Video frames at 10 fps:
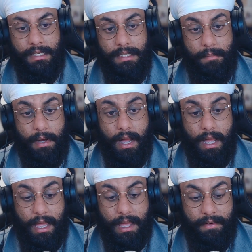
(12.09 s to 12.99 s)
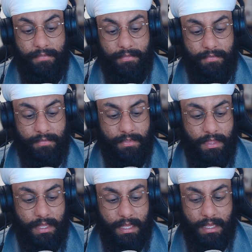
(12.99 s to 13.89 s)
But I have
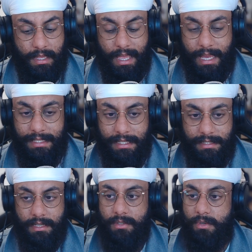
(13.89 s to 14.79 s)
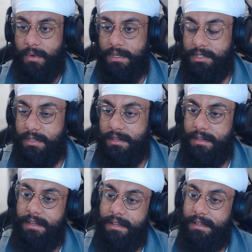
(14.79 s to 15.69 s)
the existential question:
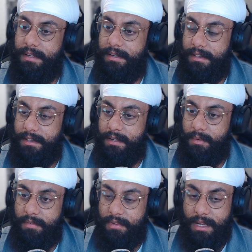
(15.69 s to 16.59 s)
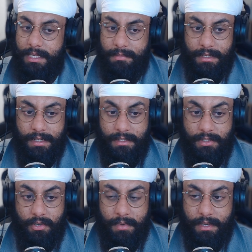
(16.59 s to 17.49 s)
What have you guys been
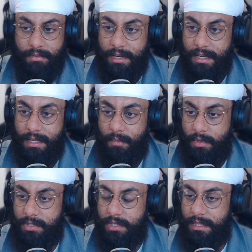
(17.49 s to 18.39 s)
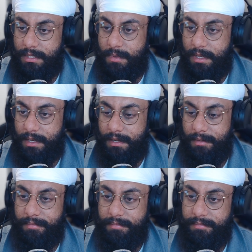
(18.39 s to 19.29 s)
consuming, reading, watching this week?
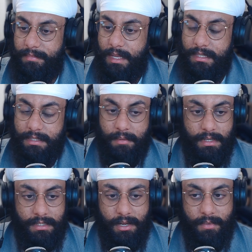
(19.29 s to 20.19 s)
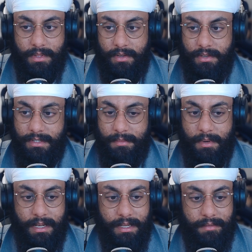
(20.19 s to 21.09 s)
Asa, I'm going to start with you because you're
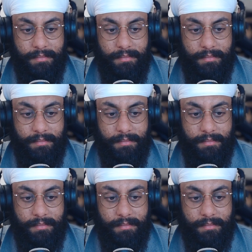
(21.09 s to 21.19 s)
smiling.